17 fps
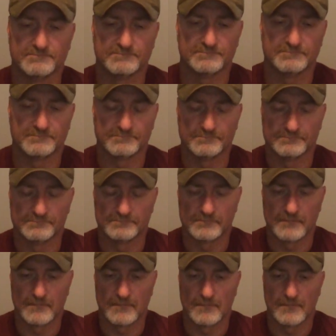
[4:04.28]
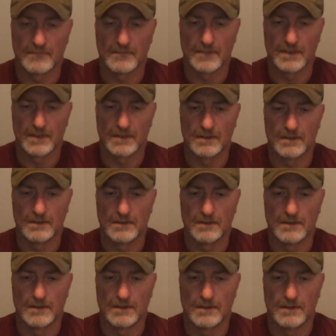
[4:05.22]

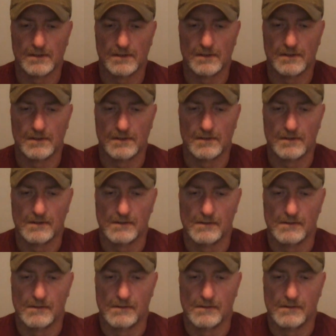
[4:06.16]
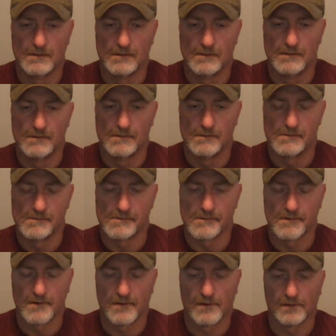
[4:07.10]

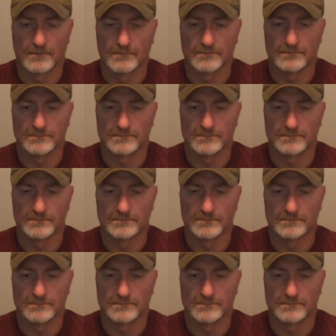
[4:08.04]
(silence)